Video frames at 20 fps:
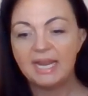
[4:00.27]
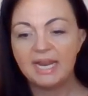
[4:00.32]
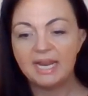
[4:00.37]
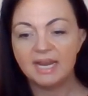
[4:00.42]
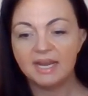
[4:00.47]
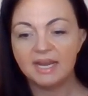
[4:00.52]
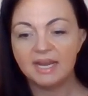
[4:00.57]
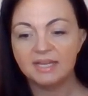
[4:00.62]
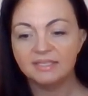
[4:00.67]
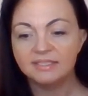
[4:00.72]

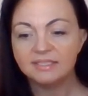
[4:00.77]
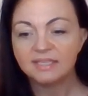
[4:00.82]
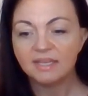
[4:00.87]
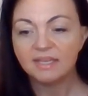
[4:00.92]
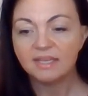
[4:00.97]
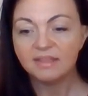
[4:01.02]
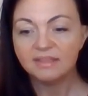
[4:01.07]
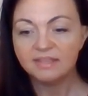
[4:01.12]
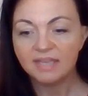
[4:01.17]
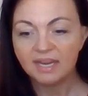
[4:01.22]
And
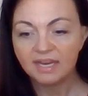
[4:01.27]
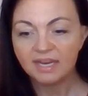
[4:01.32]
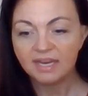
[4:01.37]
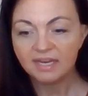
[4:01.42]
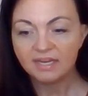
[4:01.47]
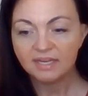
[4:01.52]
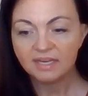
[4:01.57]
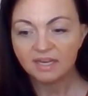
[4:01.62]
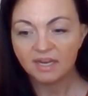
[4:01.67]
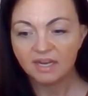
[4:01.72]

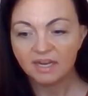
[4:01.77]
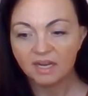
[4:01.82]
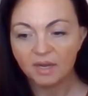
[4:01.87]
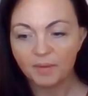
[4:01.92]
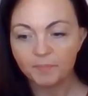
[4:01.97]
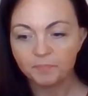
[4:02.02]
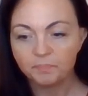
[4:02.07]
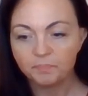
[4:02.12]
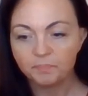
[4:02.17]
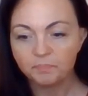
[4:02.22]
they,
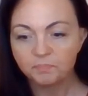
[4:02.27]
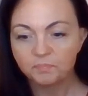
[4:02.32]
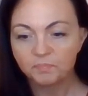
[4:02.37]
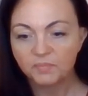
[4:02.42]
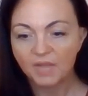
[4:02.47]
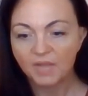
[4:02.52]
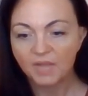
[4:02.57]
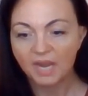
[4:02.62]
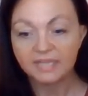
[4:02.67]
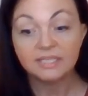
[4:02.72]
um,
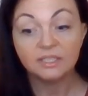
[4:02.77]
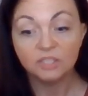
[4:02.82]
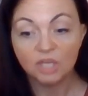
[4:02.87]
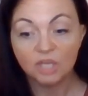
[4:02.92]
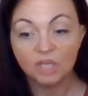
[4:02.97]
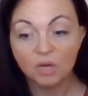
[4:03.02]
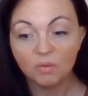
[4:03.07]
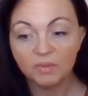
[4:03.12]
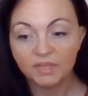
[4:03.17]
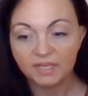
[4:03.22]
I didn't
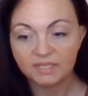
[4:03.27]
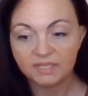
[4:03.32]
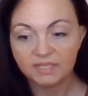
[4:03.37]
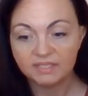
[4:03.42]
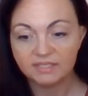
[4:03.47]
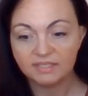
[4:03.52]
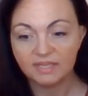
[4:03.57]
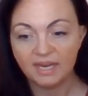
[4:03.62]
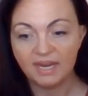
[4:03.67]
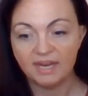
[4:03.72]
know
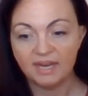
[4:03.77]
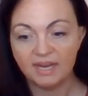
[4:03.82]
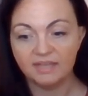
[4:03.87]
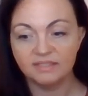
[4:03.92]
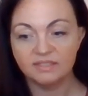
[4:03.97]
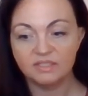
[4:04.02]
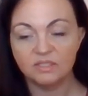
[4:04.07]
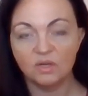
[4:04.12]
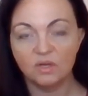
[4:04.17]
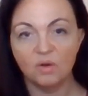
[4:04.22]
this.
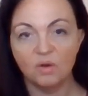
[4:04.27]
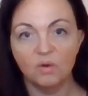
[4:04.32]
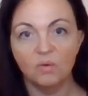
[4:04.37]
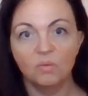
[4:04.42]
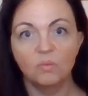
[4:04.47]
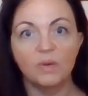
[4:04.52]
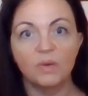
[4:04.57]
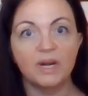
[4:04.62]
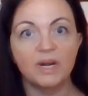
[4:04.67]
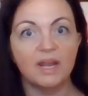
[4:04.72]
And
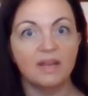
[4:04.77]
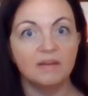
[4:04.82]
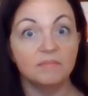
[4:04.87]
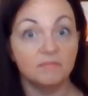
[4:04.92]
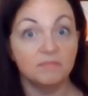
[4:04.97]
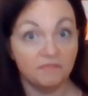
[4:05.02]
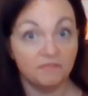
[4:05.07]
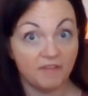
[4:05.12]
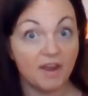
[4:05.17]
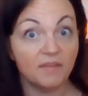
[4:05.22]
so when I
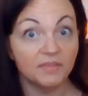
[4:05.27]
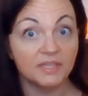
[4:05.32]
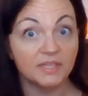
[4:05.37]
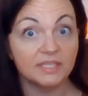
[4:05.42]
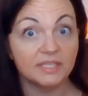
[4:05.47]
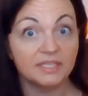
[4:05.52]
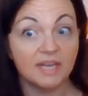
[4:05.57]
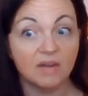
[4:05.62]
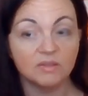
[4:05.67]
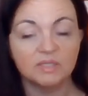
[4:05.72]
found
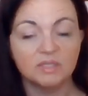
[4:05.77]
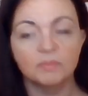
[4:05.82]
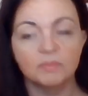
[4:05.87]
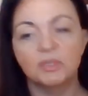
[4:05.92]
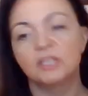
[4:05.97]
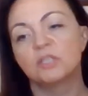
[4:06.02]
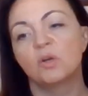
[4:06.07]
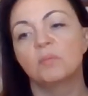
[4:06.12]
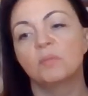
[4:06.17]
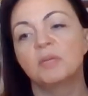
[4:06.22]
this out, someone
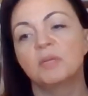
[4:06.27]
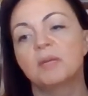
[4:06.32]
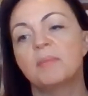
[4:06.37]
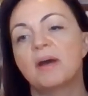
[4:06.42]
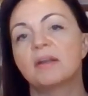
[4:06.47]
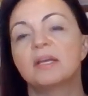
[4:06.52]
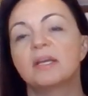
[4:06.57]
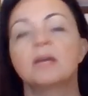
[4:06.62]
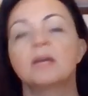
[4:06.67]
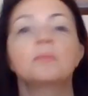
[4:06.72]
had told me
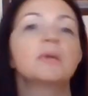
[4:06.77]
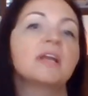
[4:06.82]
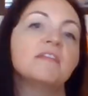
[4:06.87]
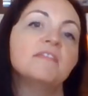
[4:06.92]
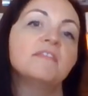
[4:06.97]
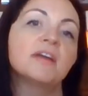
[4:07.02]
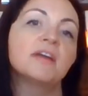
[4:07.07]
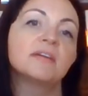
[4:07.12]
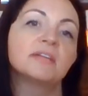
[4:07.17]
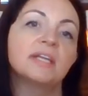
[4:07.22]
about it. And when I
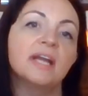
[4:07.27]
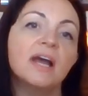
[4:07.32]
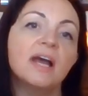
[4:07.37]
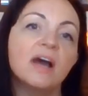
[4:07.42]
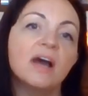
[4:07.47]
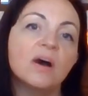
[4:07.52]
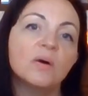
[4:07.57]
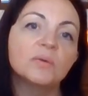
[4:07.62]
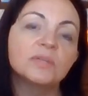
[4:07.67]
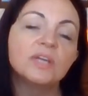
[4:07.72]
found it
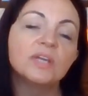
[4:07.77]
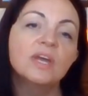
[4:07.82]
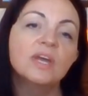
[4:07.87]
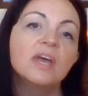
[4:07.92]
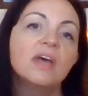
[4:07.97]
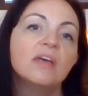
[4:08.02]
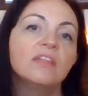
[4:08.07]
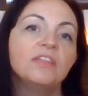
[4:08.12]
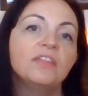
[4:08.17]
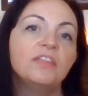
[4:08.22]
out,
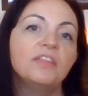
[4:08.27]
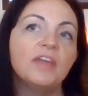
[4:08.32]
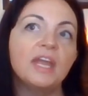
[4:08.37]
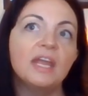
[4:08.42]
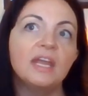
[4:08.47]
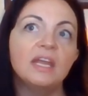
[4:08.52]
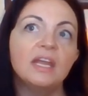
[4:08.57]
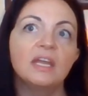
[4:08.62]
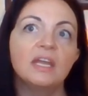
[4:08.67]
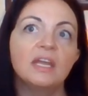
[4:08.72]

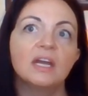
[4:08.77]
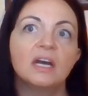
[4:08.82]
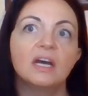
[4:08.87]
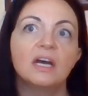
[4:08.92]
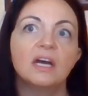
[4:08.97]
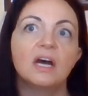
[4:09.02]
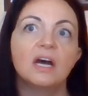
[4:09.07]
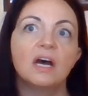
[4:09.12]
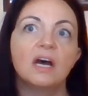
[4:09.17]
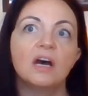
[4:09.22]
they,
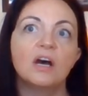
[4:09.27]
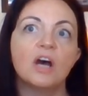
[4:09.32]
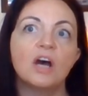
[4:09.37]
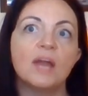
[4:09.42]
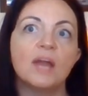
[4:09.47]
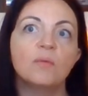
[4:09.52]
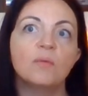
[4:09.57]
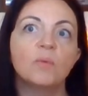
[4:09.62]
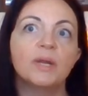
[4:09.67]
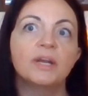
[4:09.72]
uh,
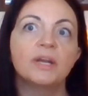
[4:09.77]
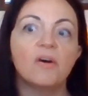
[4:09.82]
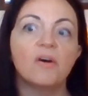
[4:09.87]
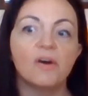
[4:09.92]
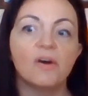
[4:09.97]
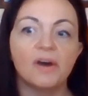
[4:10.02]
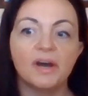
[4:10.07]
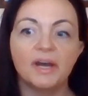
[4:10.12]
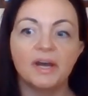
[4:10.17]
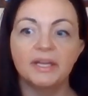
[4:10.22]
I went
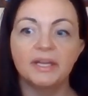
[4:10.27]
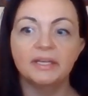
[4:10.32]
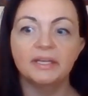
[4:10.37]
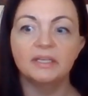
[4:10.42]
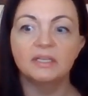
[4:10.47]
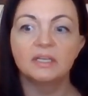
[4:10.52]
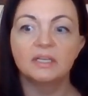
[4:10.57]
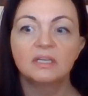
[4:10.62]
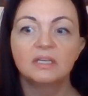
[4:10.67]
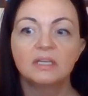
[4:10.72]

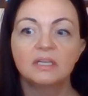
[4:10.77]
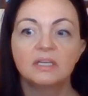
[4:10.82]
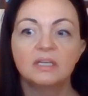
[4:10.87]
on